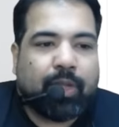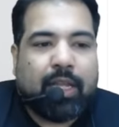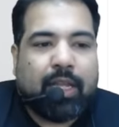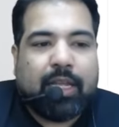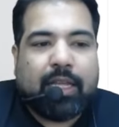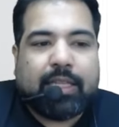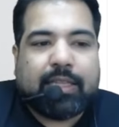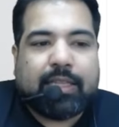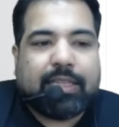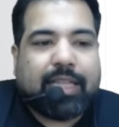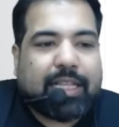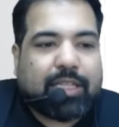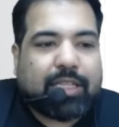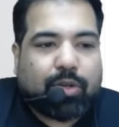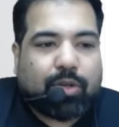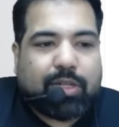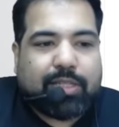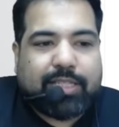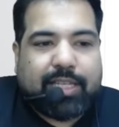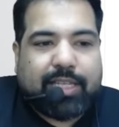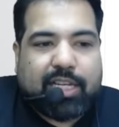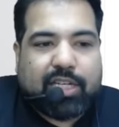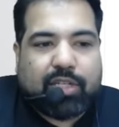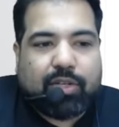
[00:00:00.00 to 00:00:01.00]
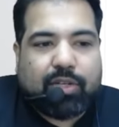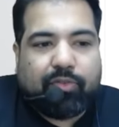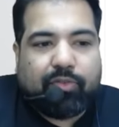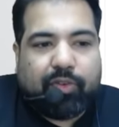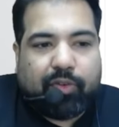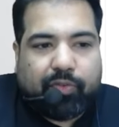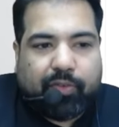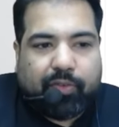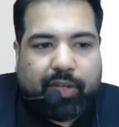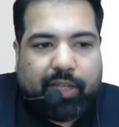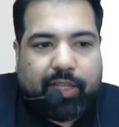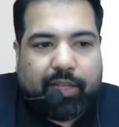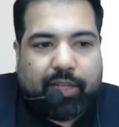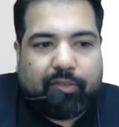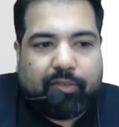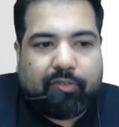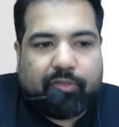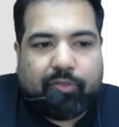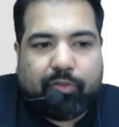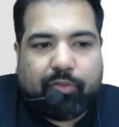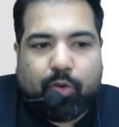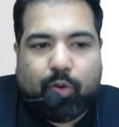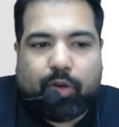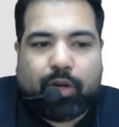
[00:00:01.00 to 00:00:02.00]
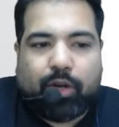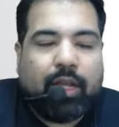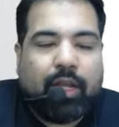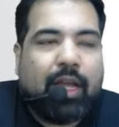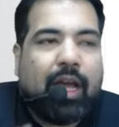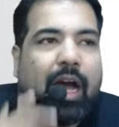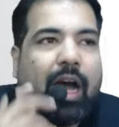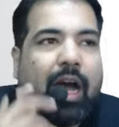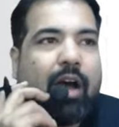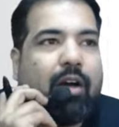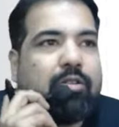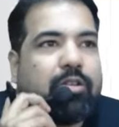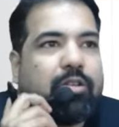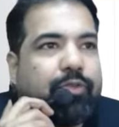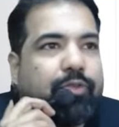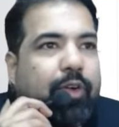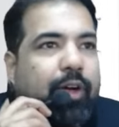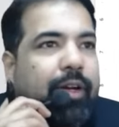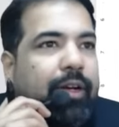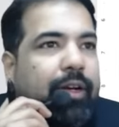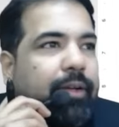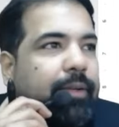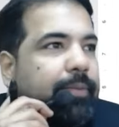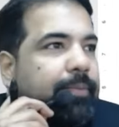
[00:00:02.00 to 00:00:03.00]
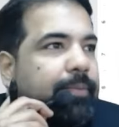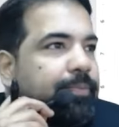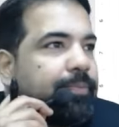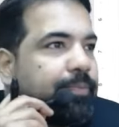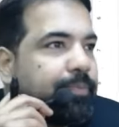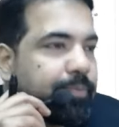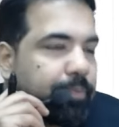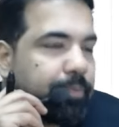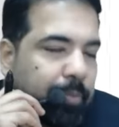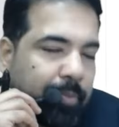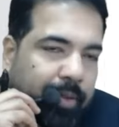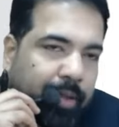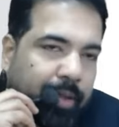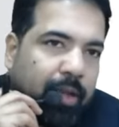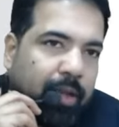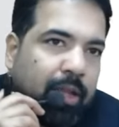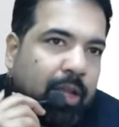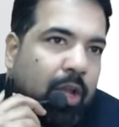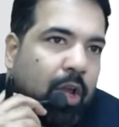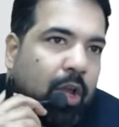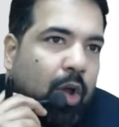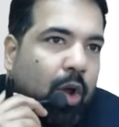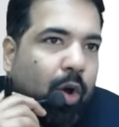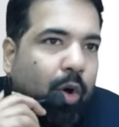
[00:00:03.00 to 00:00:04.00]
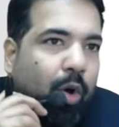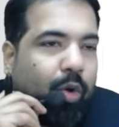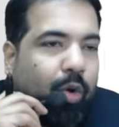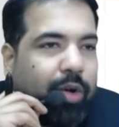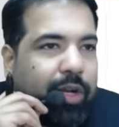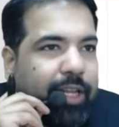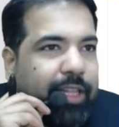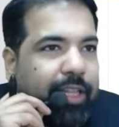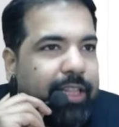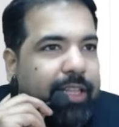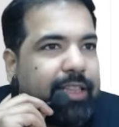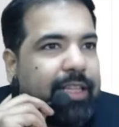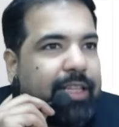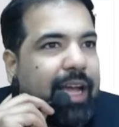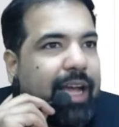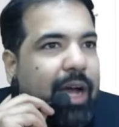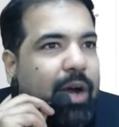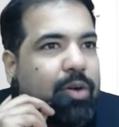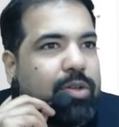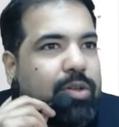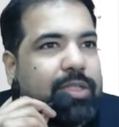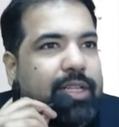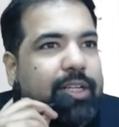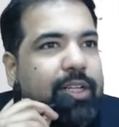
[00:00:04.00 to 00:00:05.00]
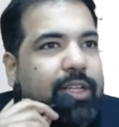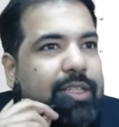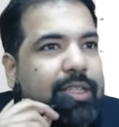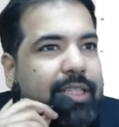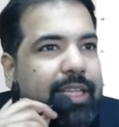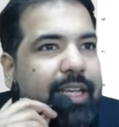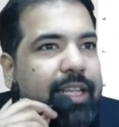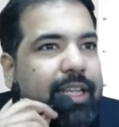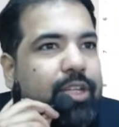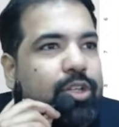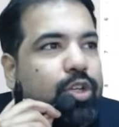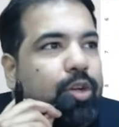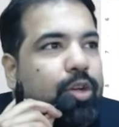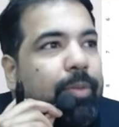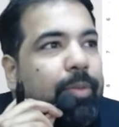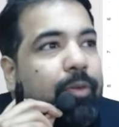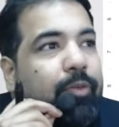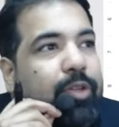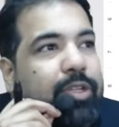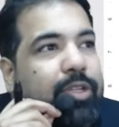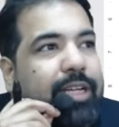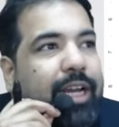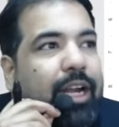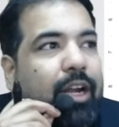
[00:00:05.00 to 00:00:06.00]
That's called section 54. House for? Only thing, the house that you're selling should be which kind of